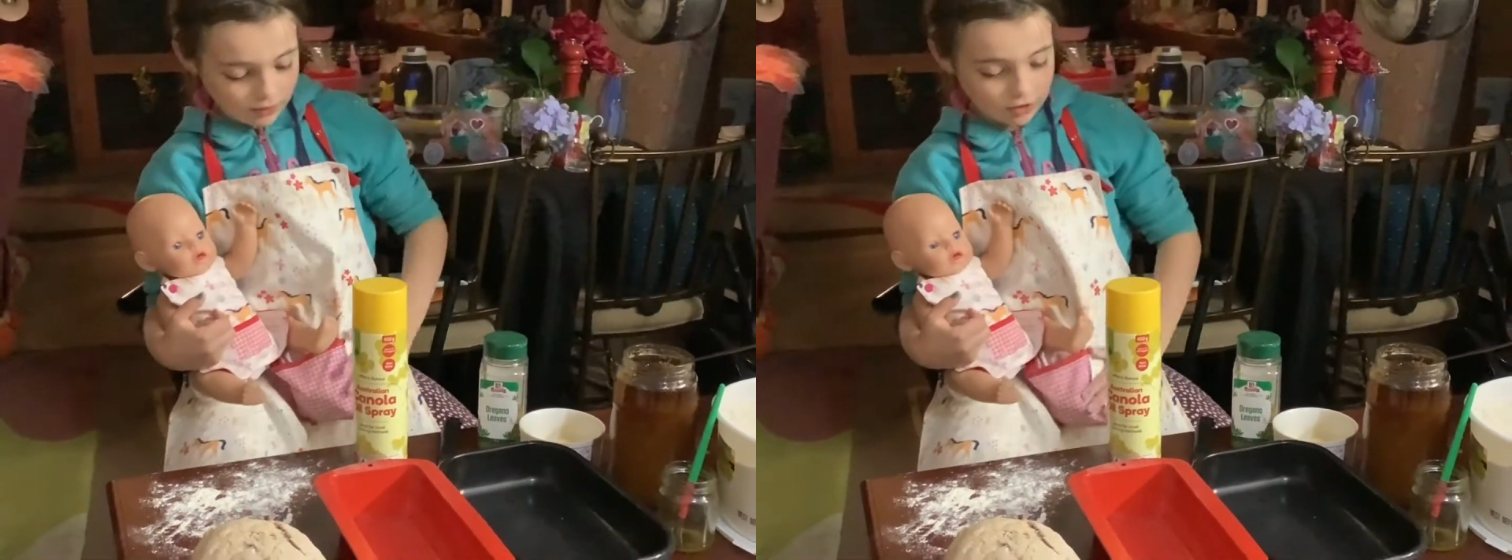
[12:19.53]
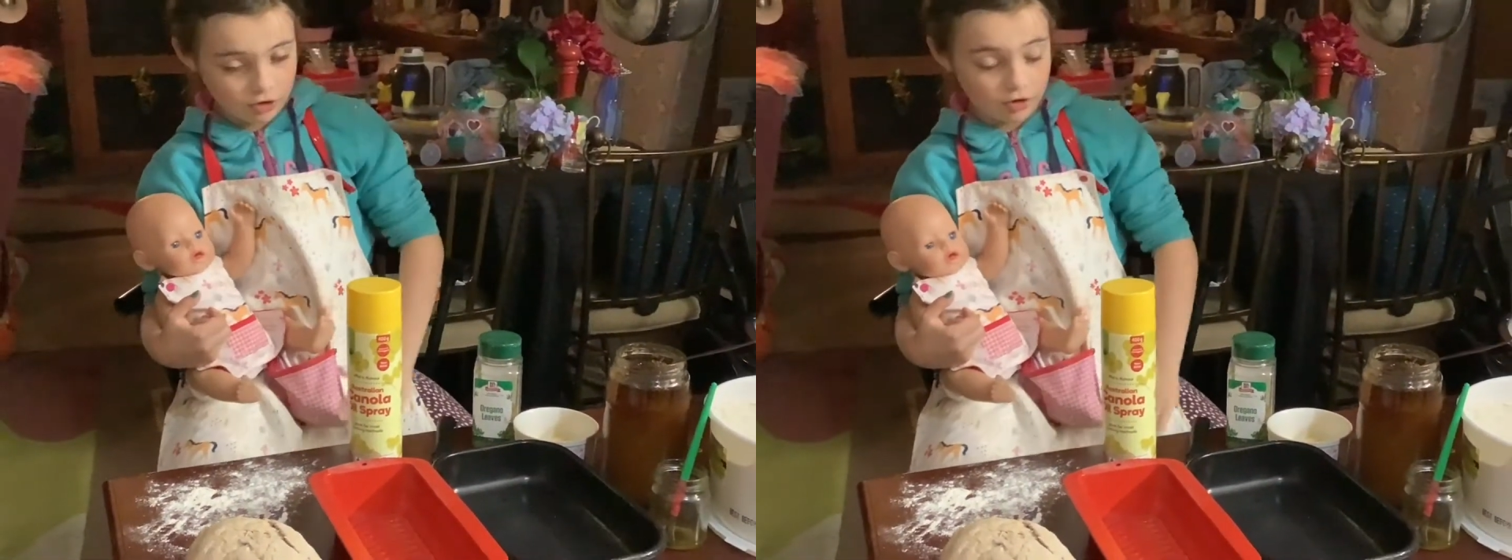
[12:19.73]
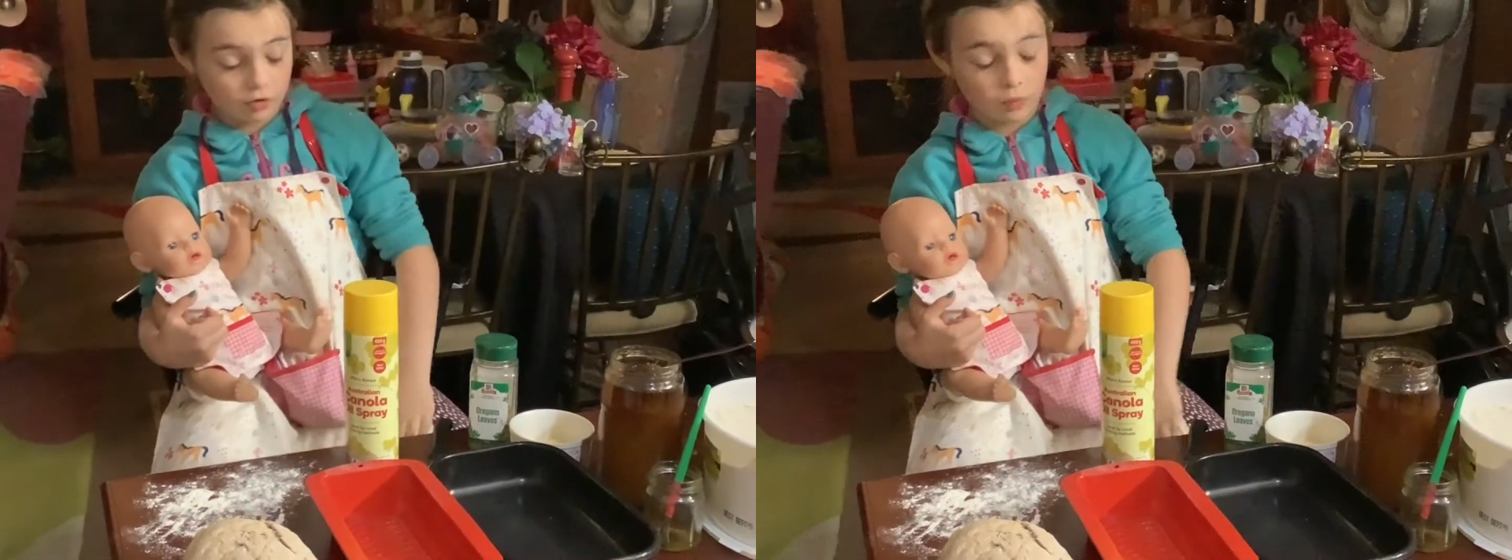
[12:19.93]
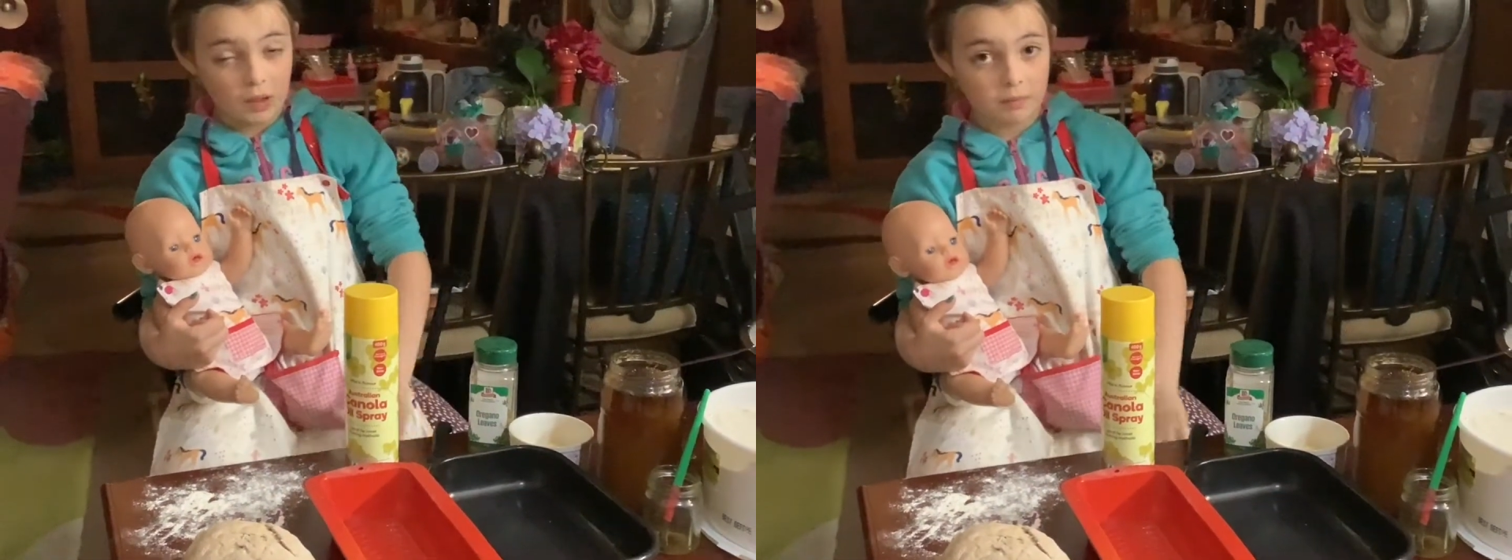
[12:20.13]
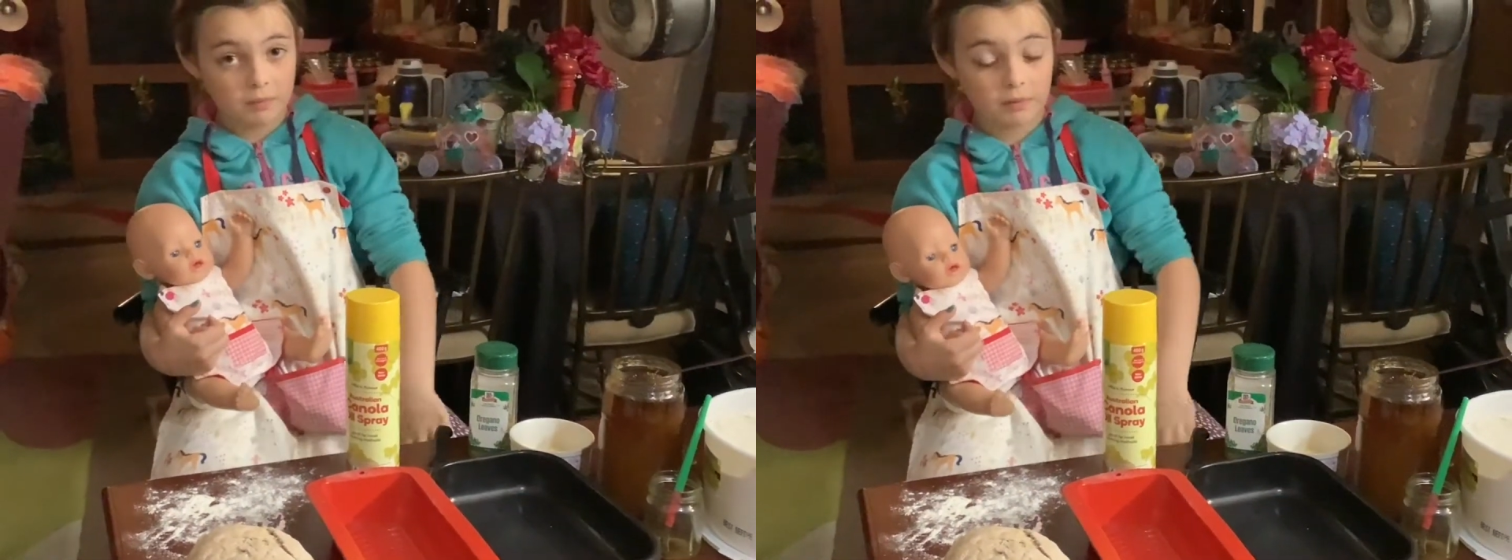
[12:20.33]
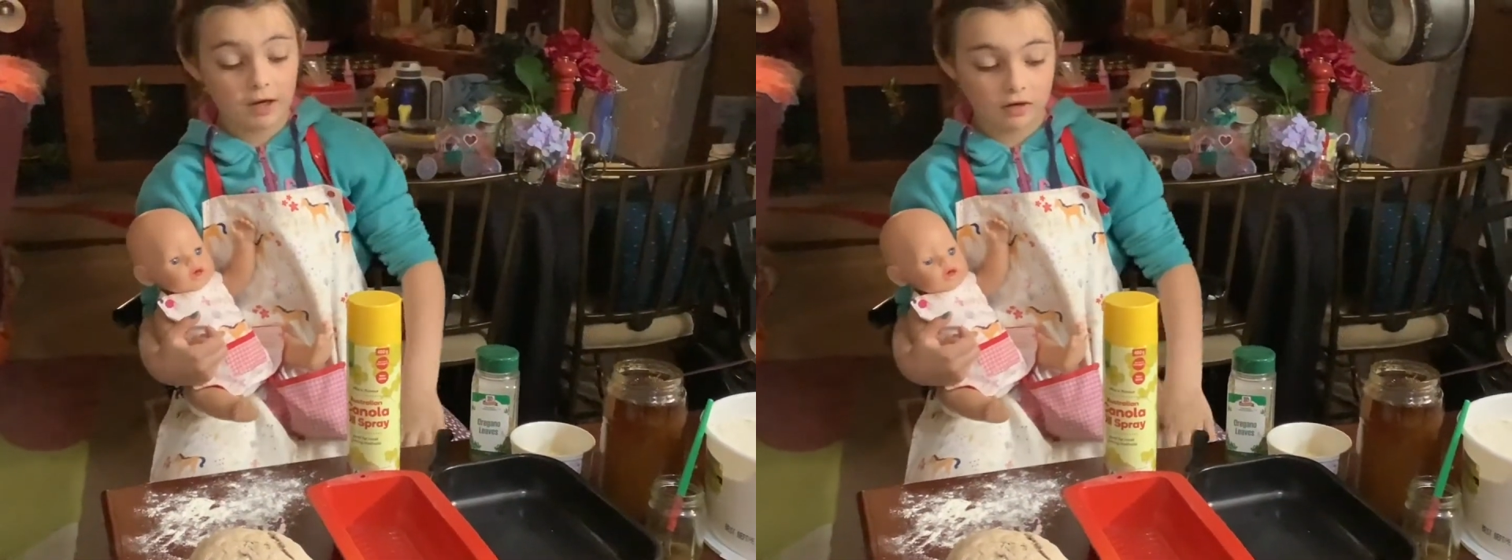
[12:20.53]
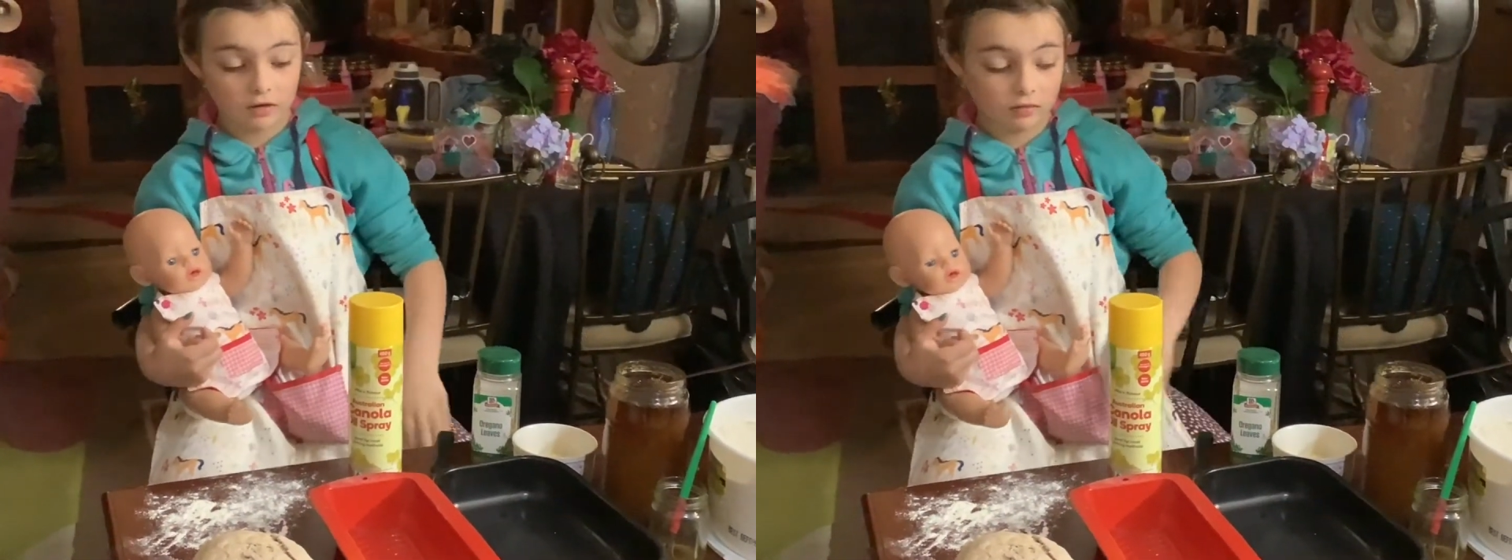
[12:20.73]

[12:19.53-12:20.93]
to use baby powder.